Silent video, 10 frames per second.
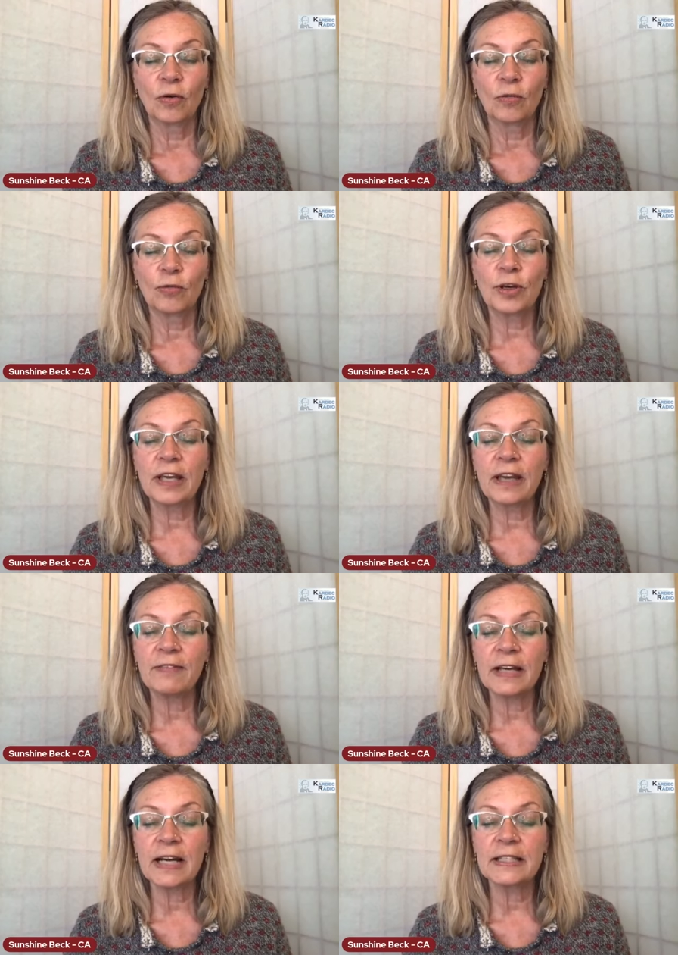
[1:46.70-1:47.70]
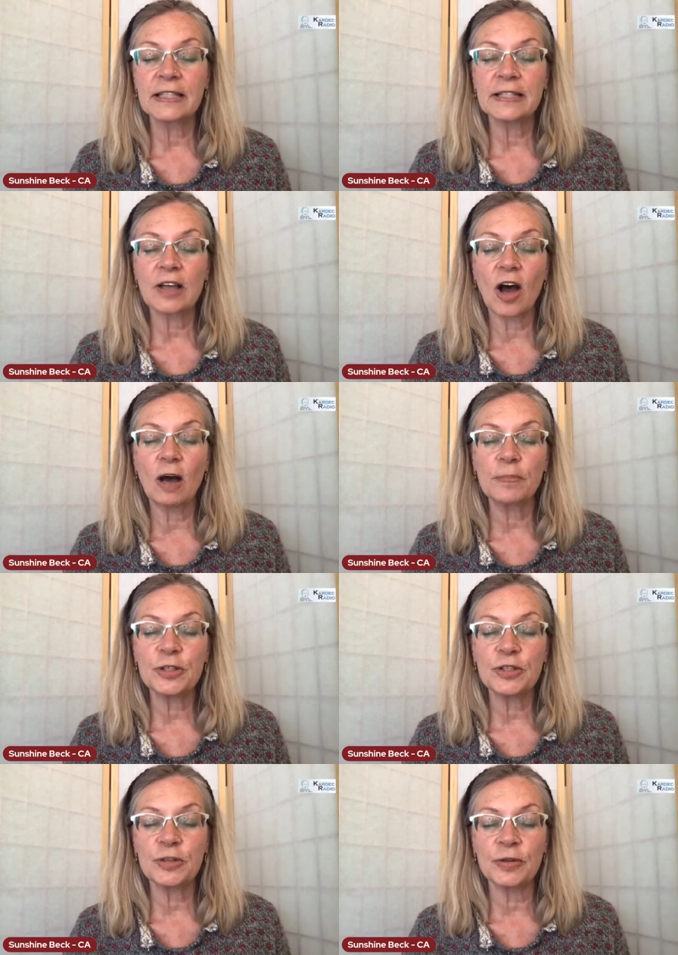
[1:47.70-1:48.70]
for giving us this
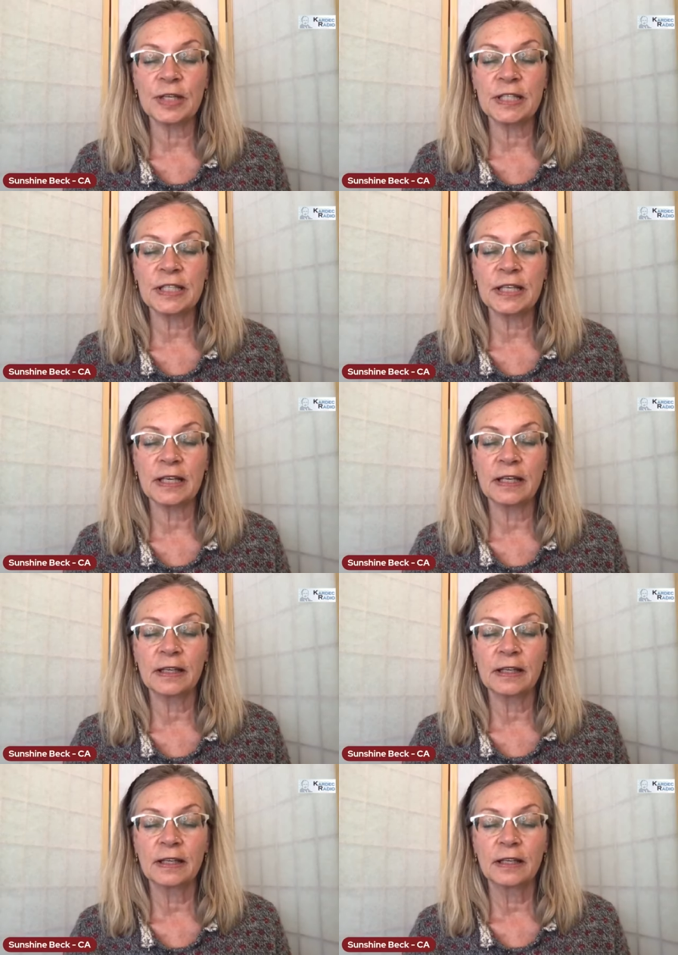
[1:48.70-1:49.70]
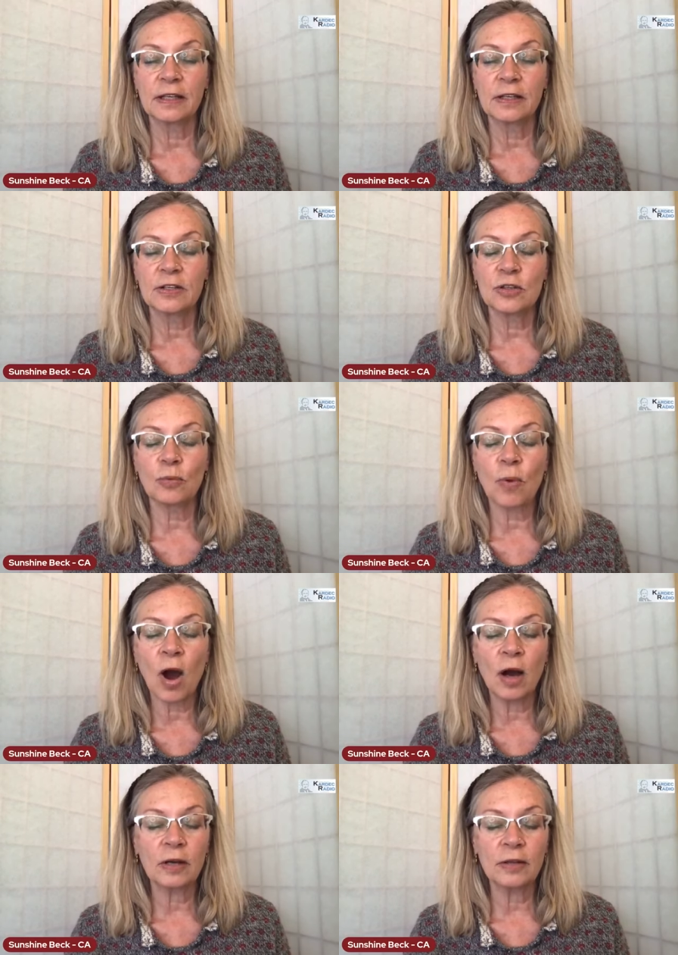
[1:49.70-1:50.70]
opportunity to
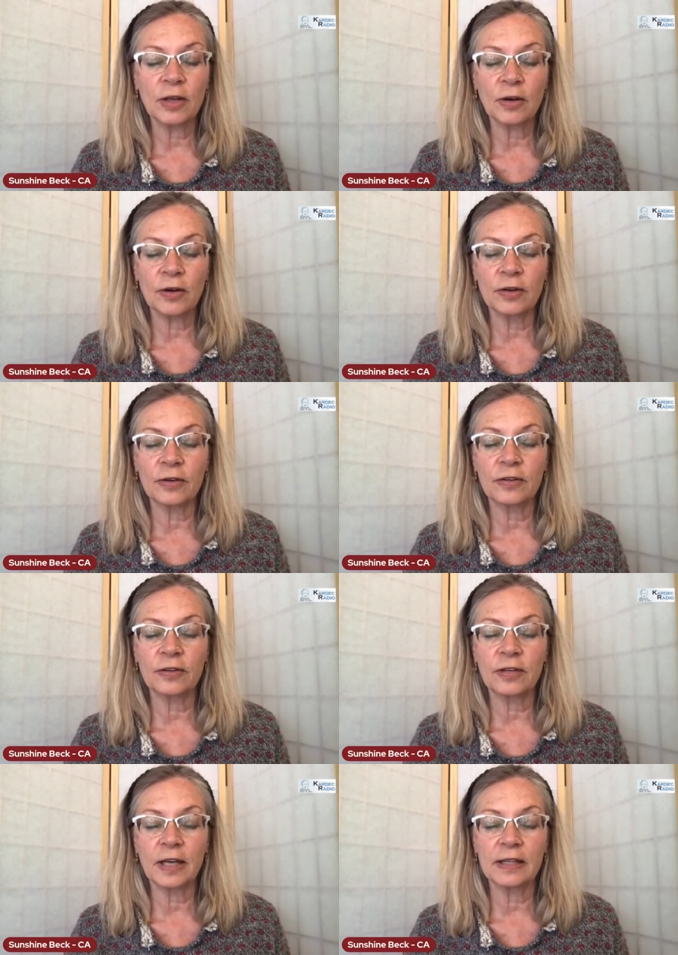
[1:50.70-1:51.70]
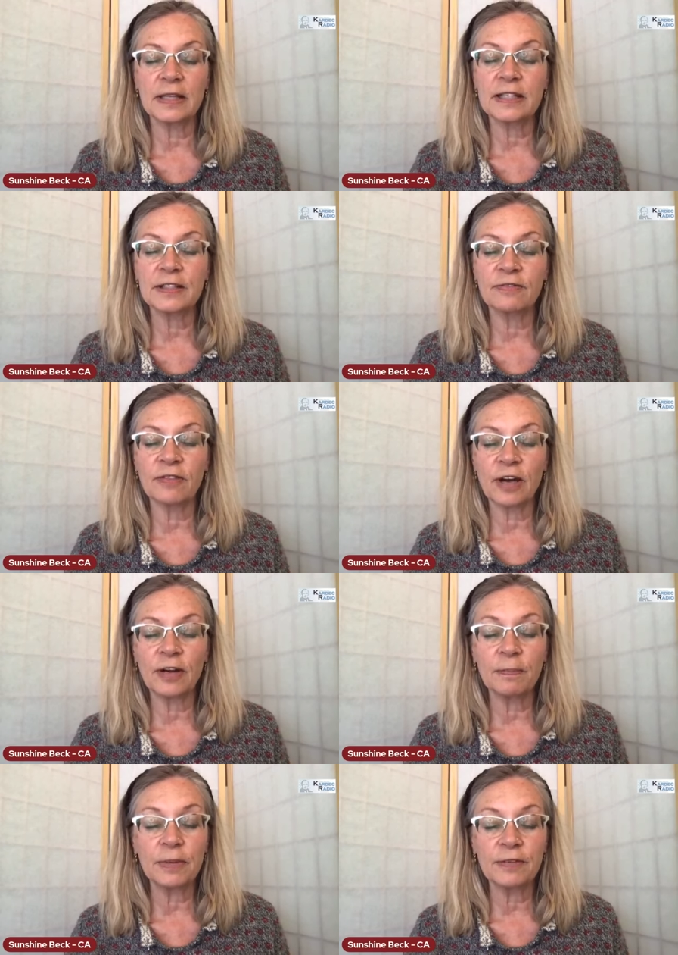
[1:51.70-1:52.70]
walk the earth at this
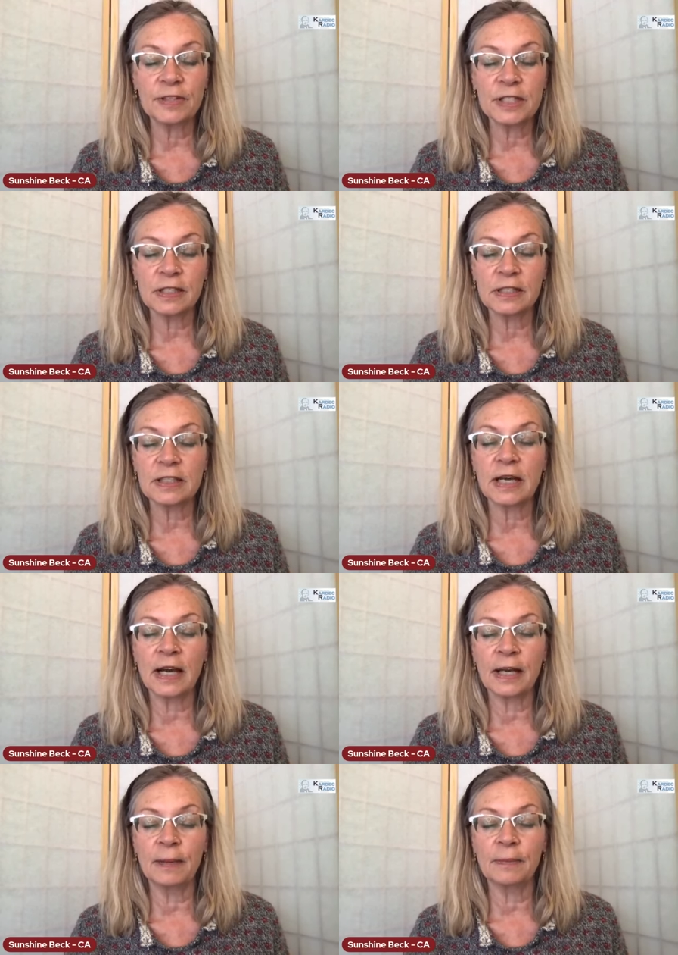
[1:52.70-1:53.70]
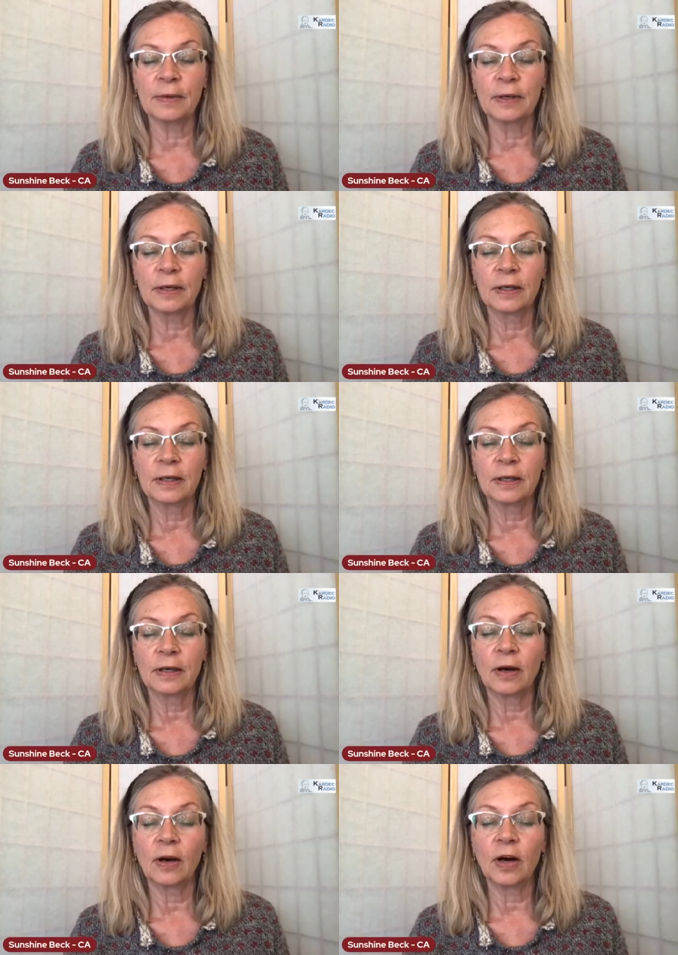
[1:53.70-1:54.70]
very pivotal time
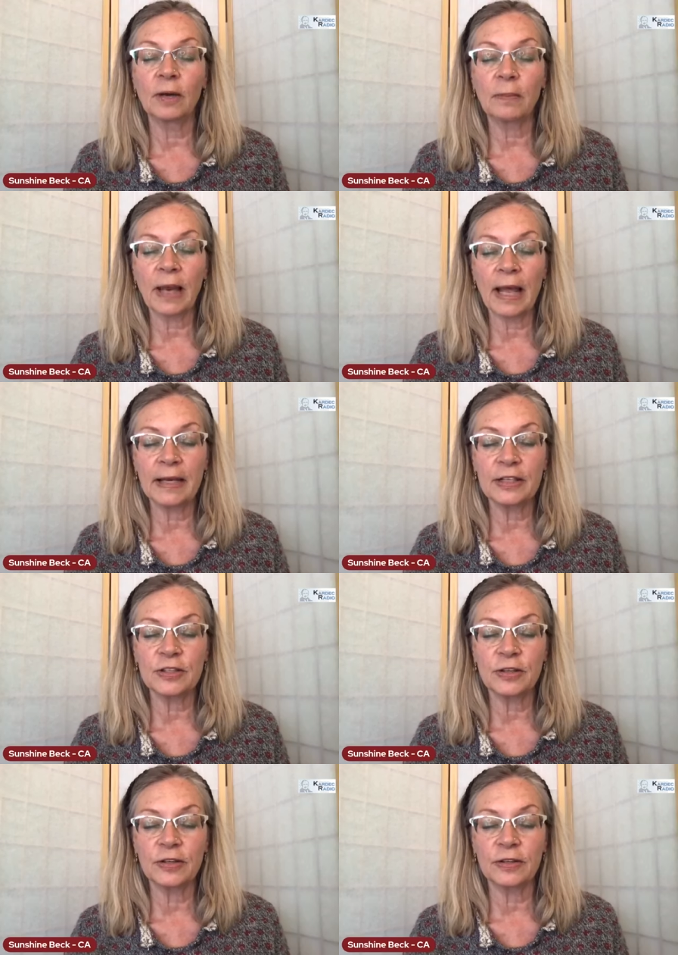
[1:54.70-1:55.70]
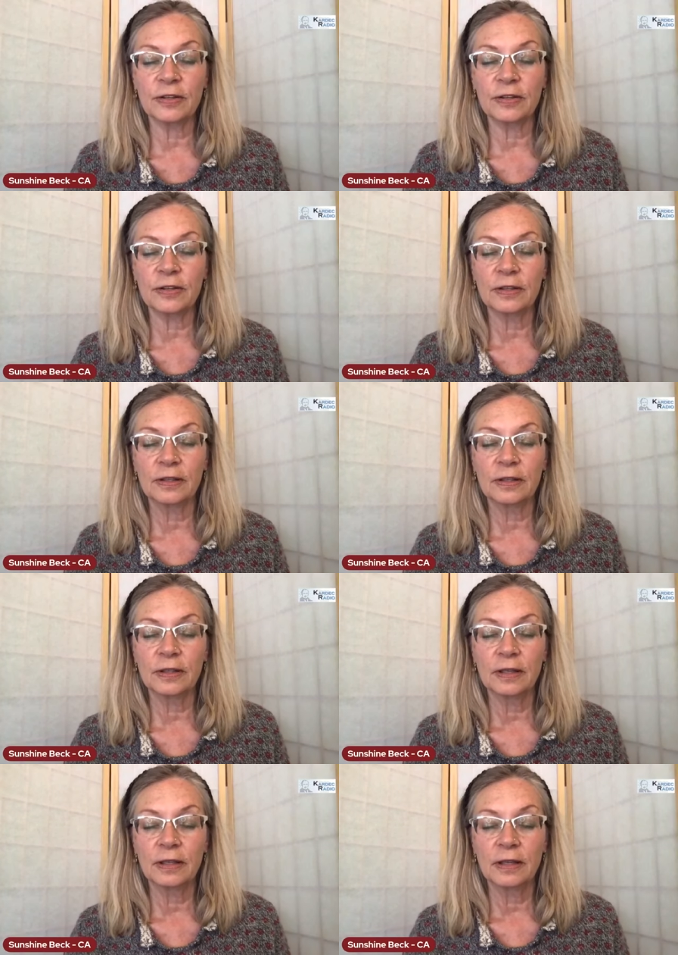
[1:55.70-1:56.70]
on planet earth.
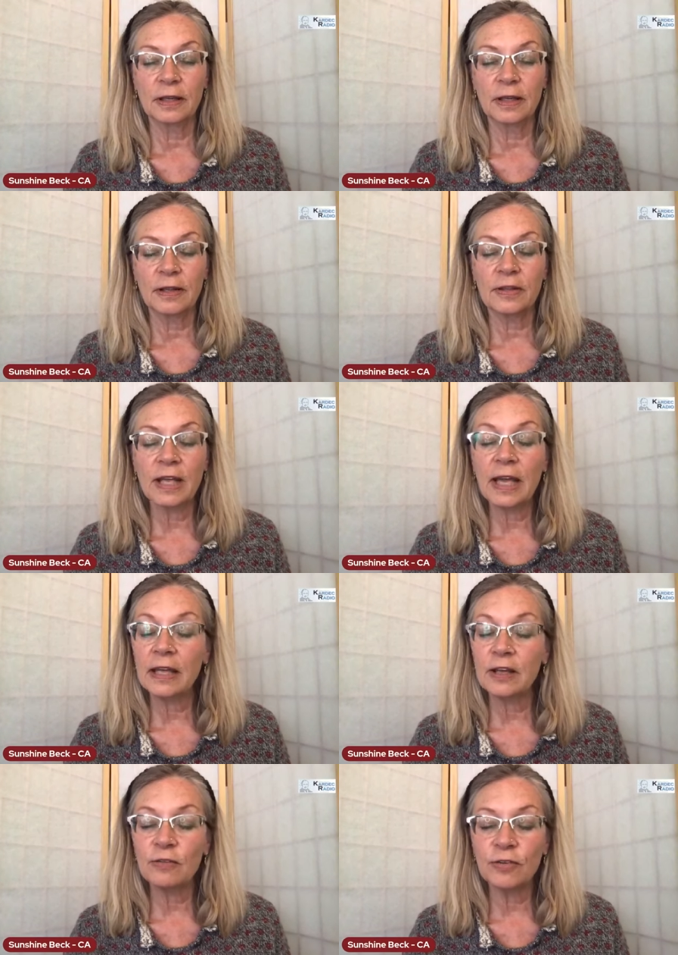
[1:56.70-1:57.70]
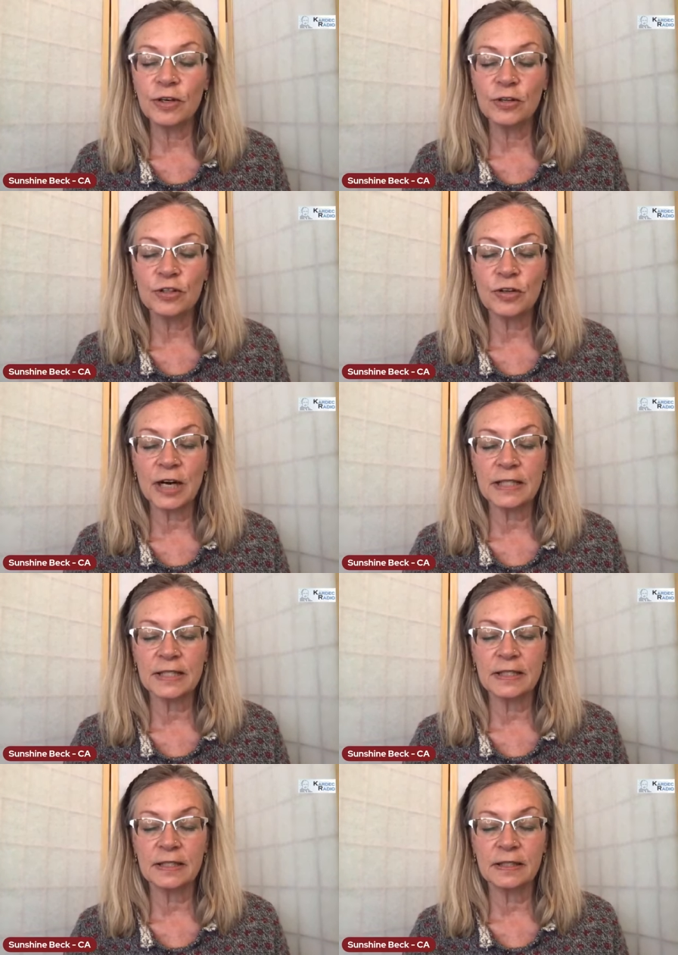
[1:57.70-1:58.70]
Thank you for your
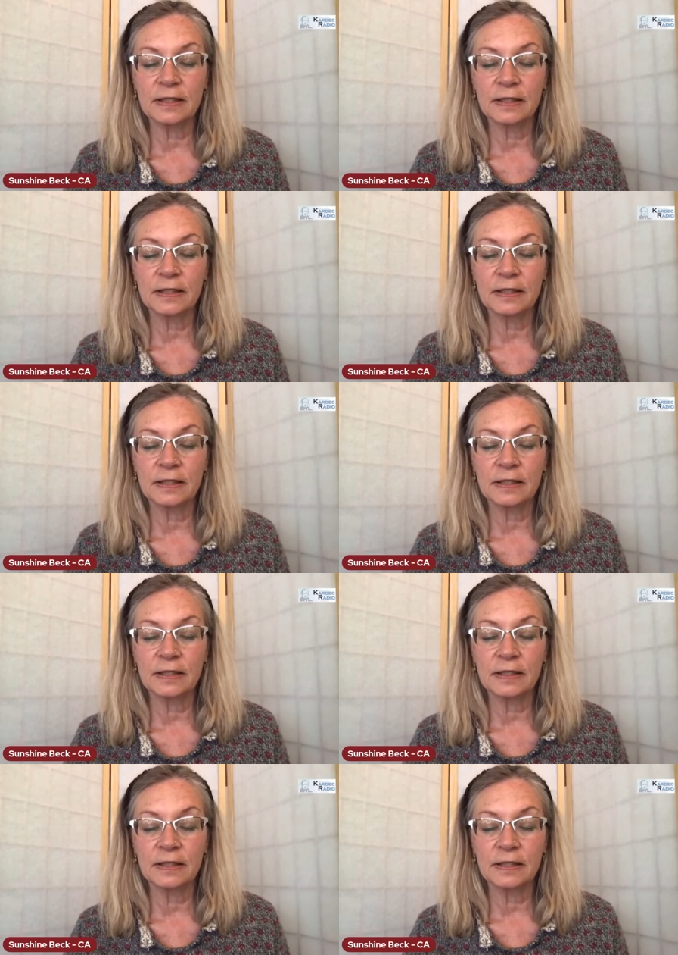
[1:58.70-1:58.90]
trust.